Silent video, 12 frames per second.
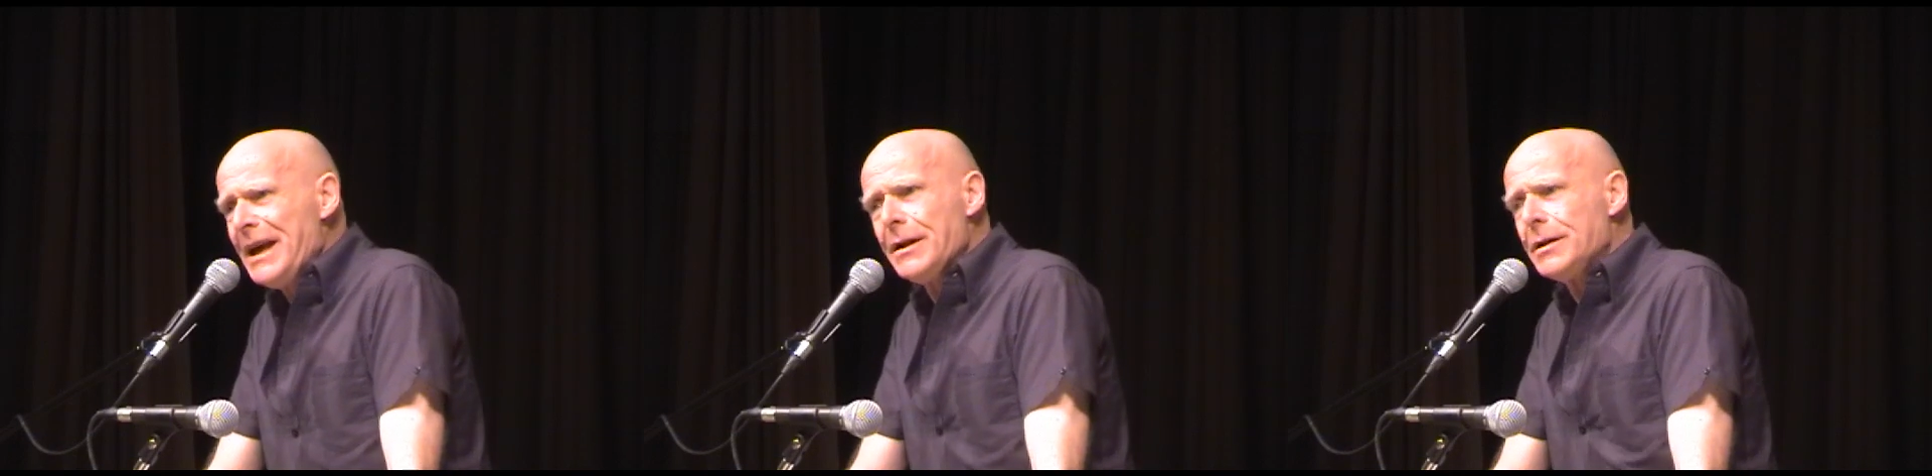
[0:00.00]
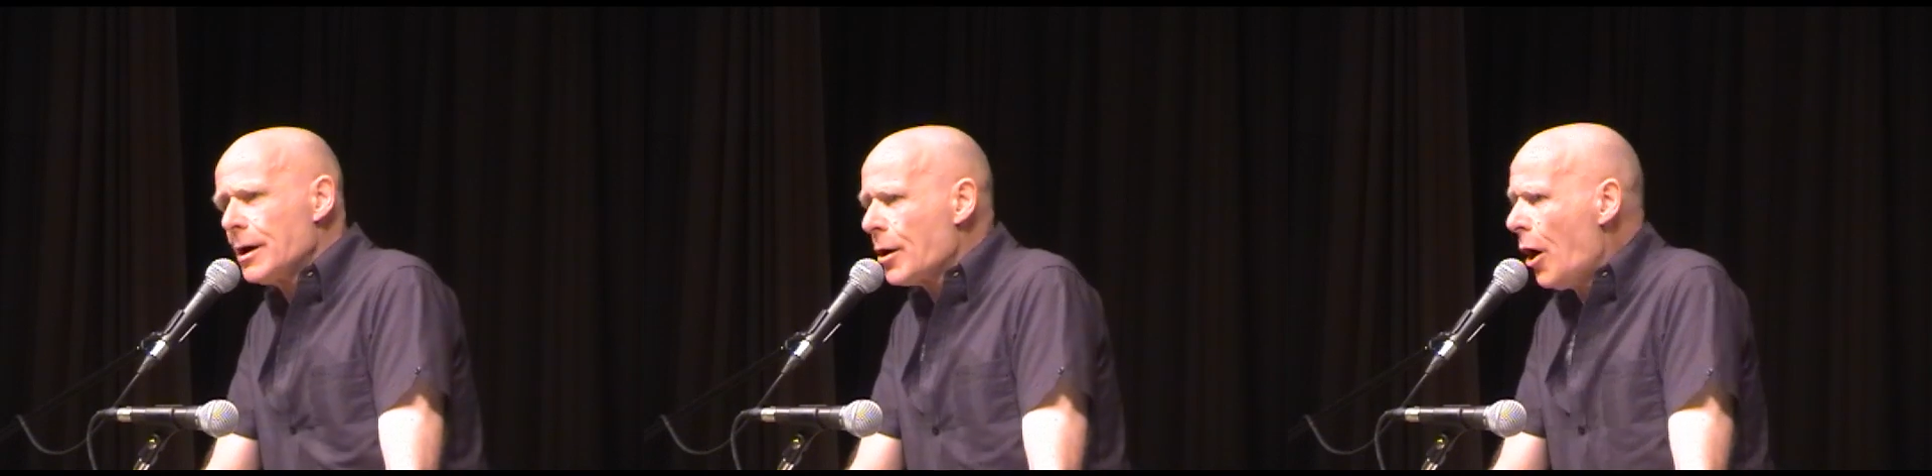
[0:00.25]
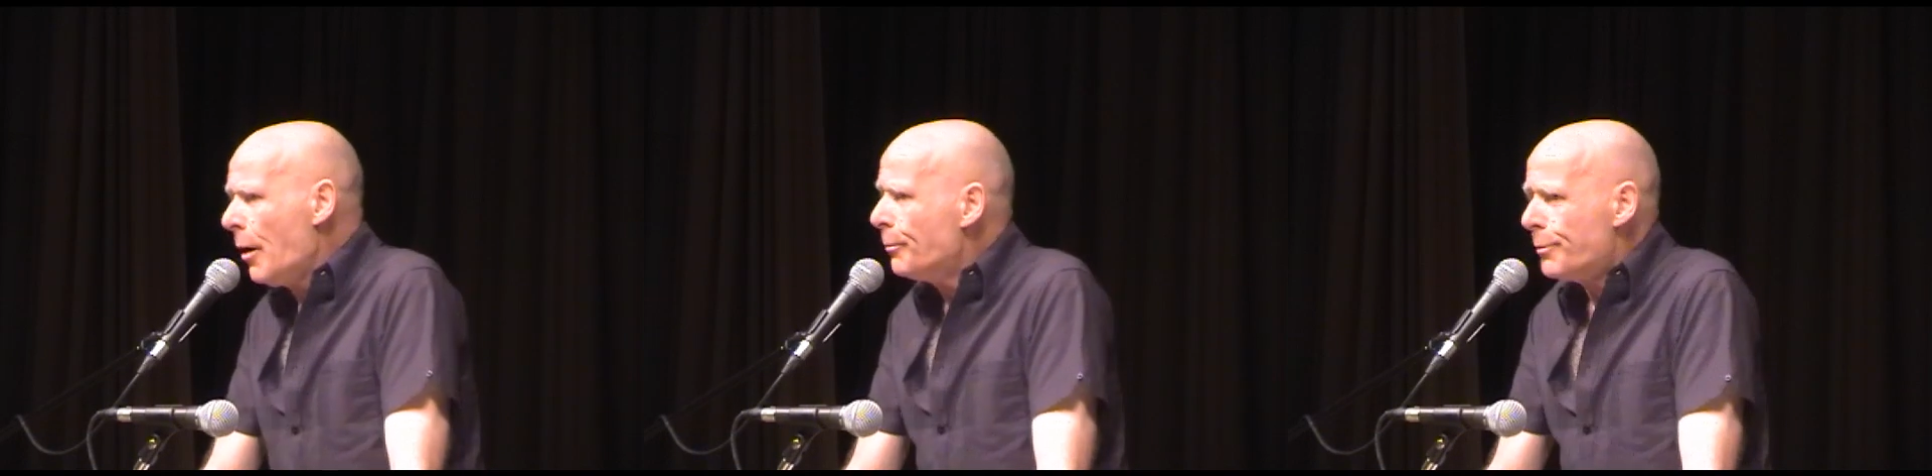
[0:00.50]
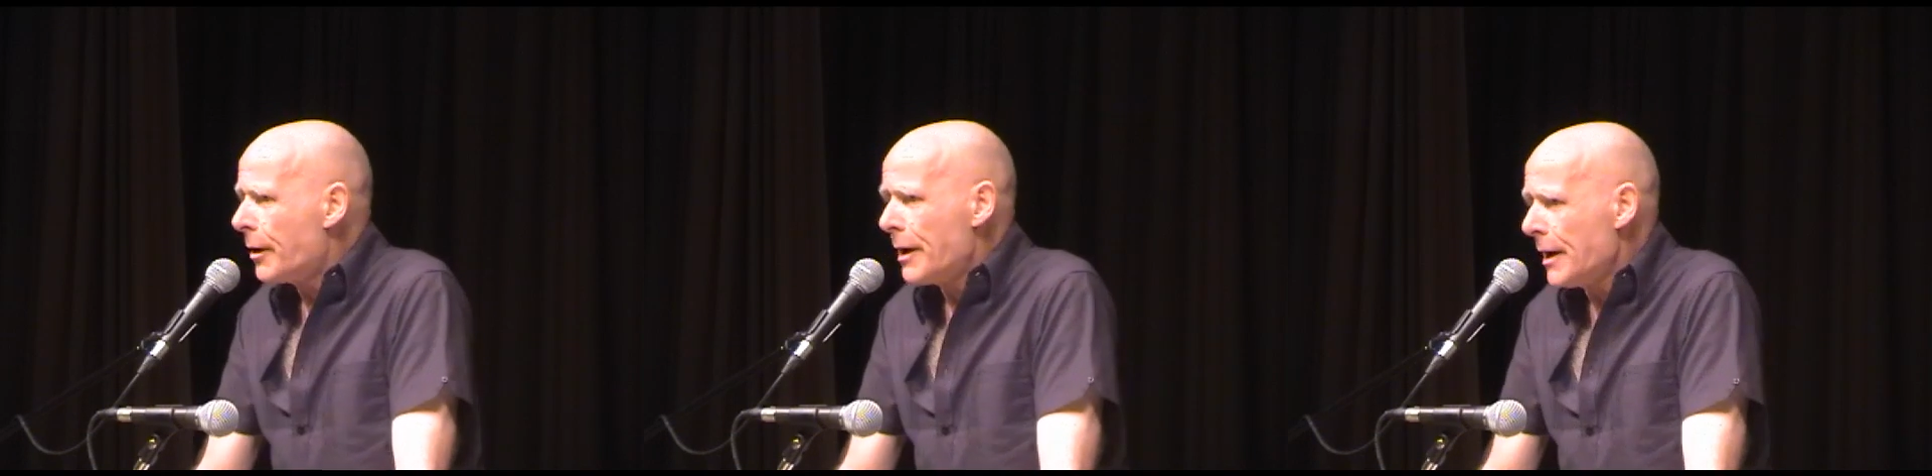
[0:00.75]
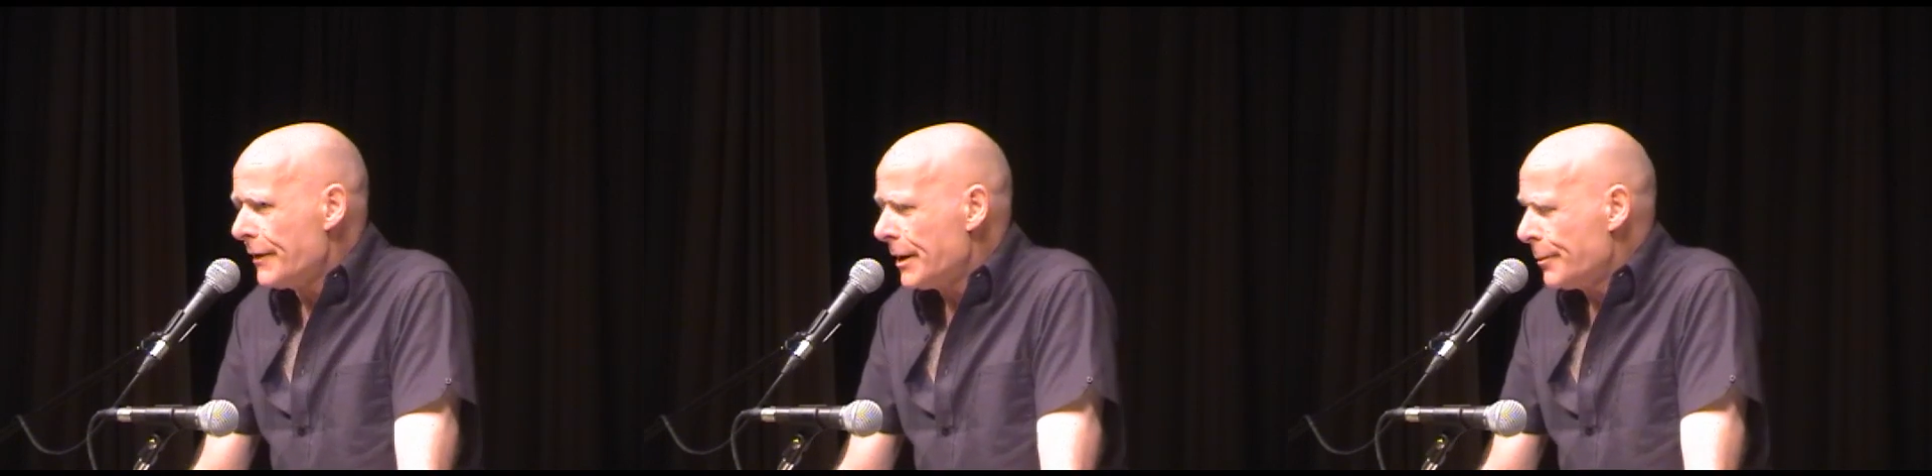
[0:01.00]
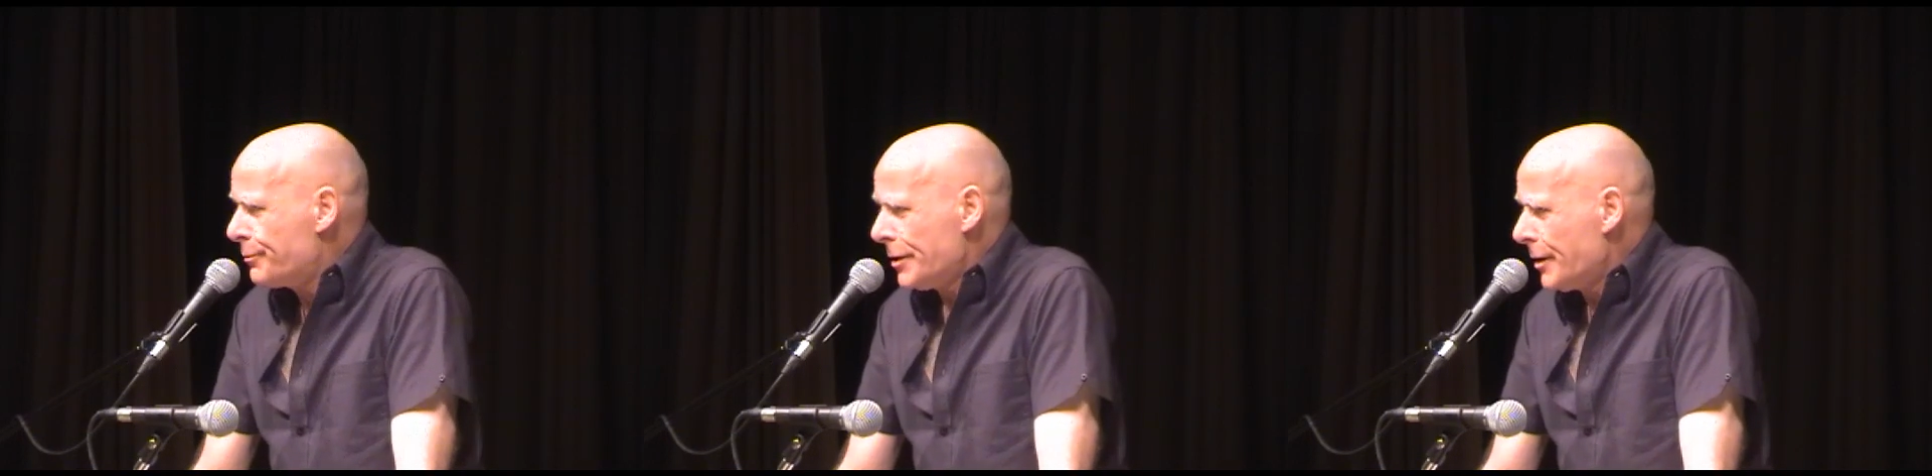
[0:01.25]
aide de camp, or however
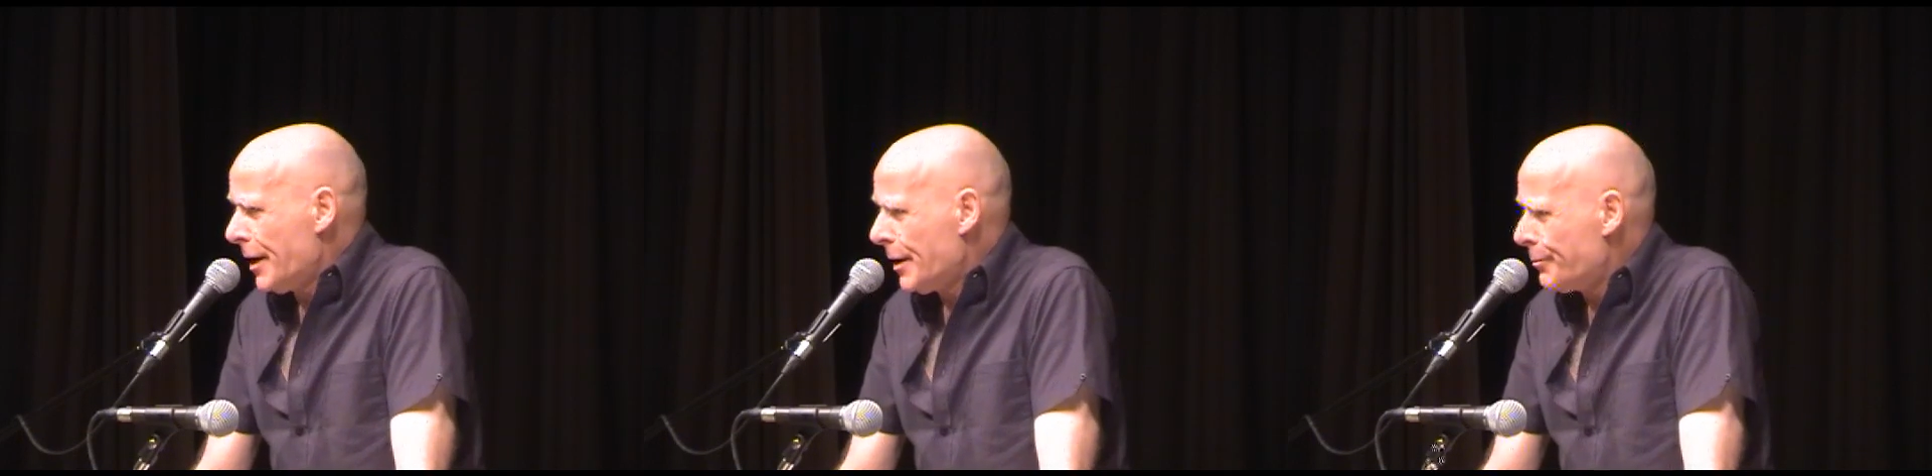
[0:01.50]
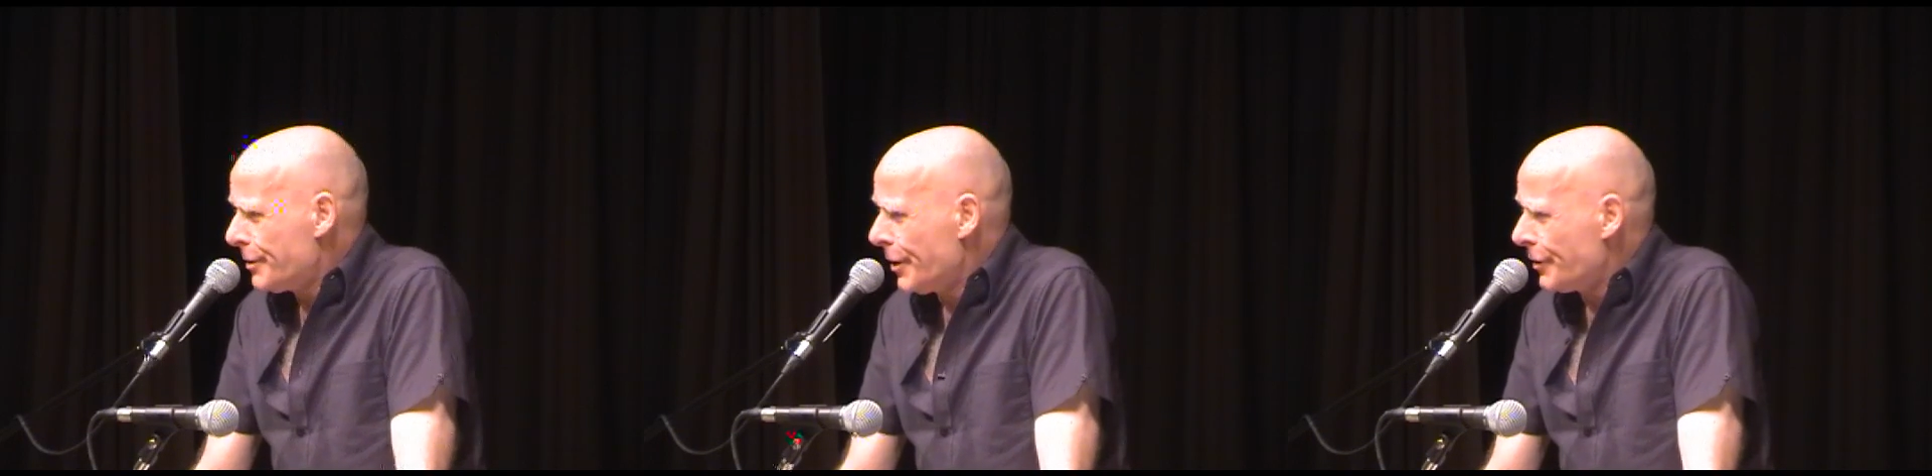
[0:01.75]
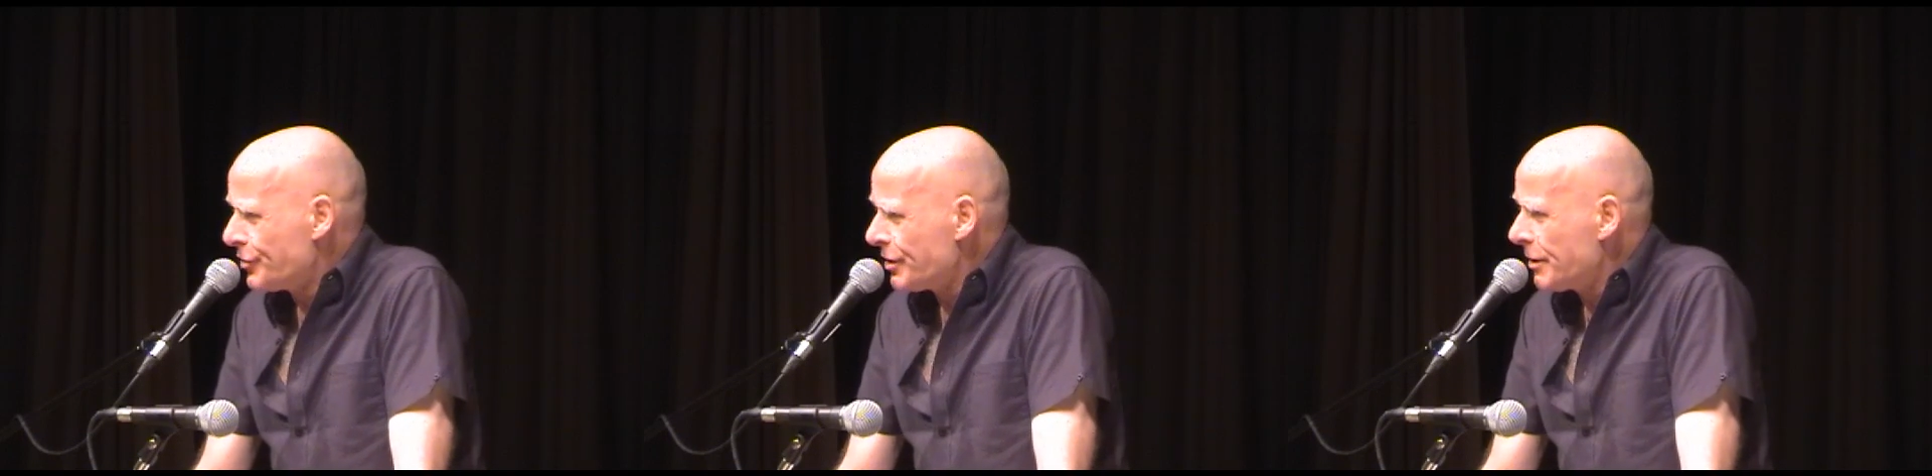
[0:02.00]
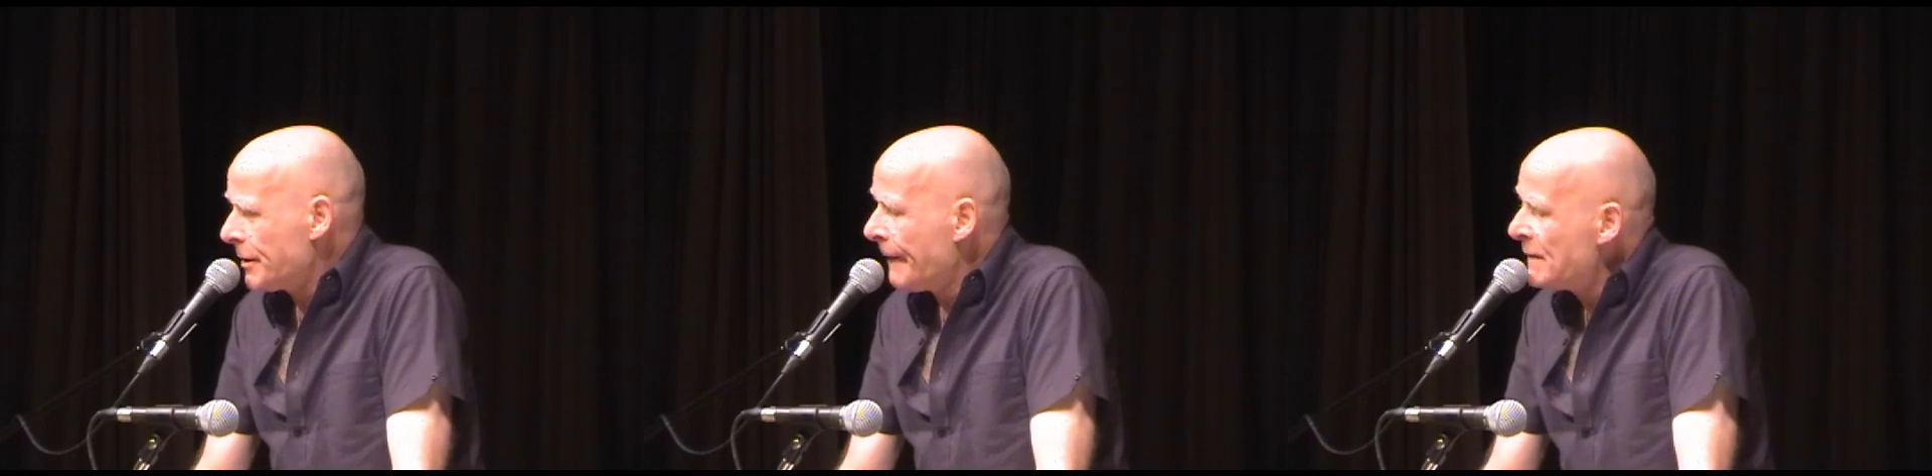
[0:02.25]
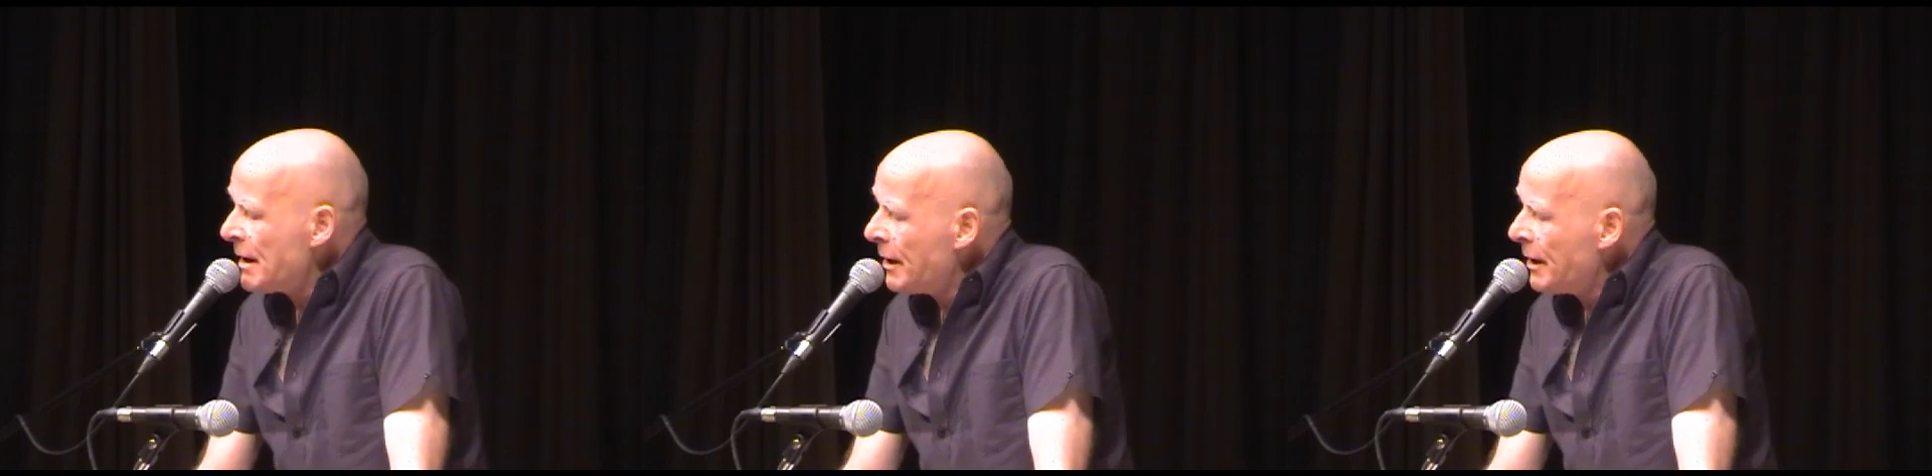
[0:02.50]
you pronounce it,